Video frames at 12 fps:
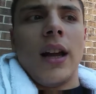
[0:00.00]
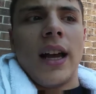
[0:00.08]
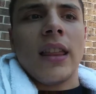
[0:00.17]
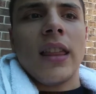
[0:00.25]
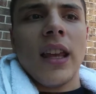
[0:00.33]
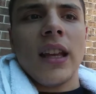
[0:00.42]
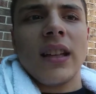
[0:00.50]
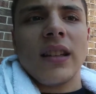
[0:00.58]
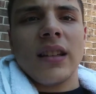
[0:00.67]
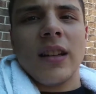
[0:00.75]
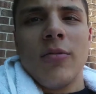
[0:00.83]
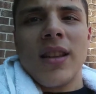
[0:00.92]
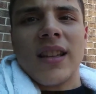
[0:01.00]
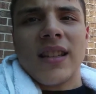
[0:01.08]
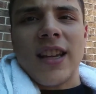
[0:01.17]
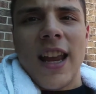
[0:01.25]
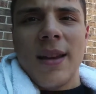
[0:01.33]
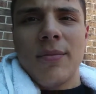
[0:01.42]
I think it's going to be the
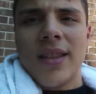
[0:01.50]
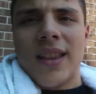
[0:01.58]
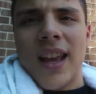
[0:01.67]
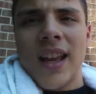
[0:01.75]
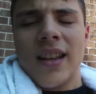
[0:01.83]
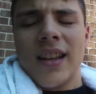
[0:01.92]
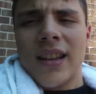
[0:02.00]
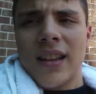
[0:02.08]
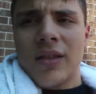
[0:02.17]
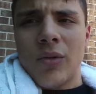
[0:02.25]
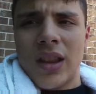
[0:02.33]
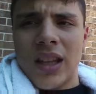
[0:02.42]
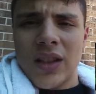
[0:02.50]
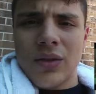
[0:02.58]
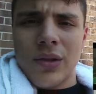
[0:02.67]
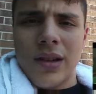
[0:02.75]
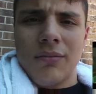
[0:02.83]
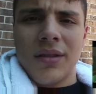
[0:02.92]
same thing with
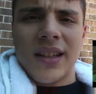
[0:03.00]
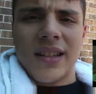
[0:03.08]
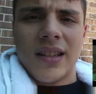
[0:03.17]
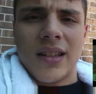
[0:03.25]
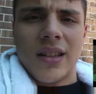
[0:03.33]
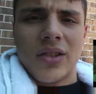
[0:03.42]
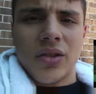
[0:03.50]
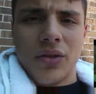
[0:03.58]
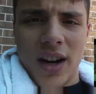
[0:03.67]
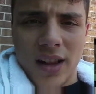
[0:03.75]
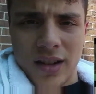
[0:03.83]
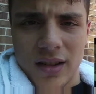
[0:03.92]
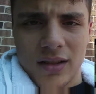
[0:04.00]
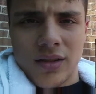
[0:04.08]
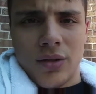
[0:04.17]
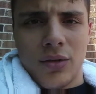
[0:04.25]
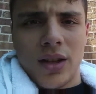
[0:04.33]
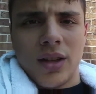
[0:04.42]
this one, because in the trailers
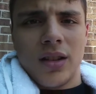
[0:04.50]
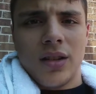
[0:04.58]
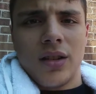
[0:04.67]
to it,